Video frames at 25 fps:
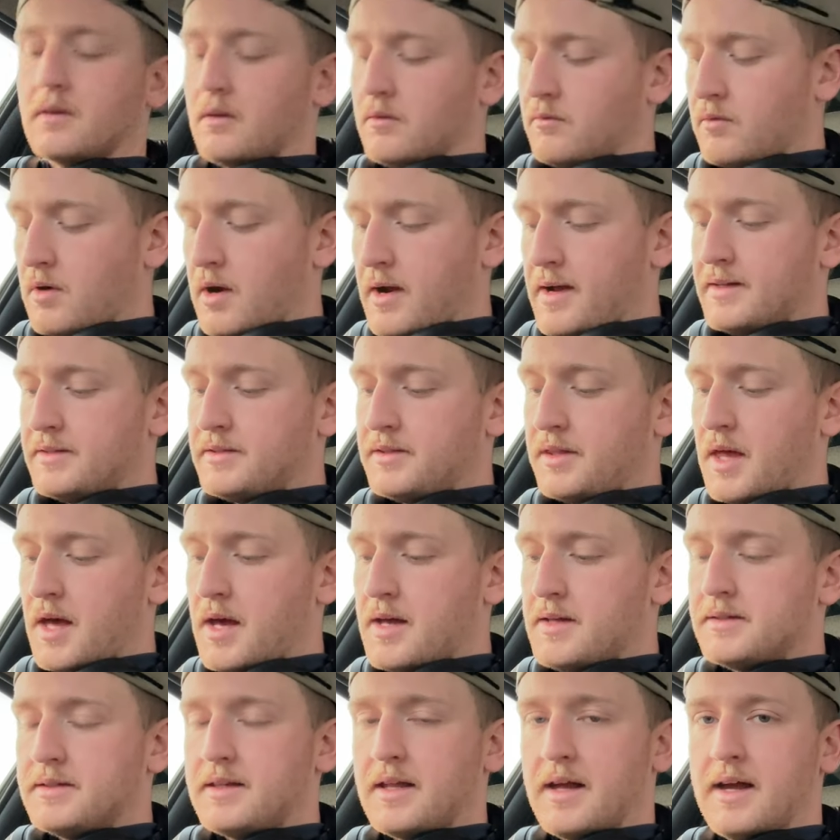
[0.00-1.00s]
Right, it's
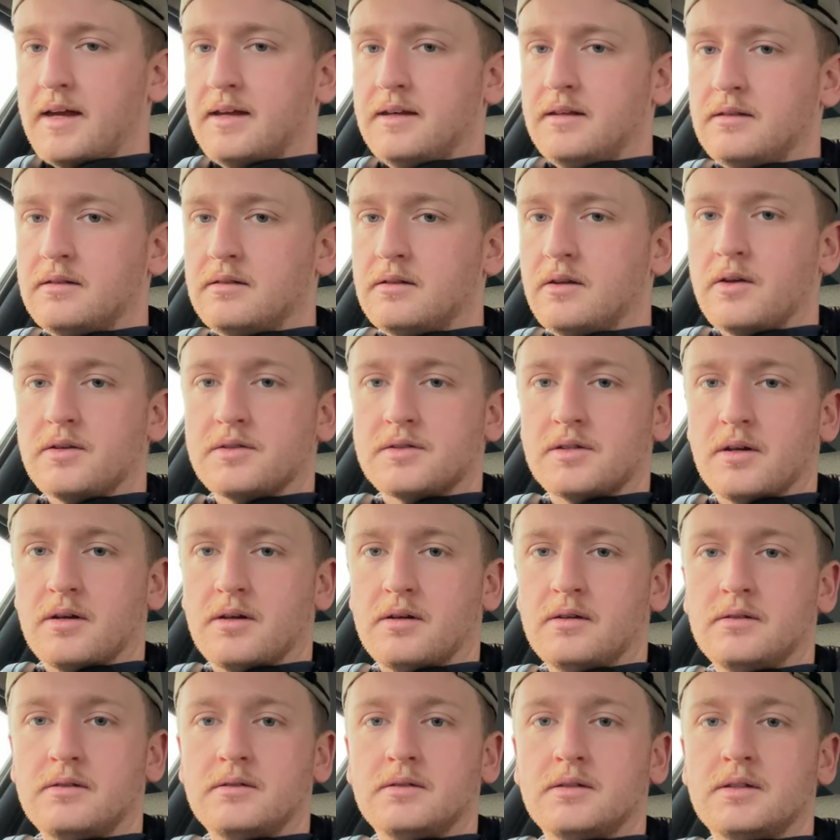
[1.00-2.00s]
Thursday. No, it's not.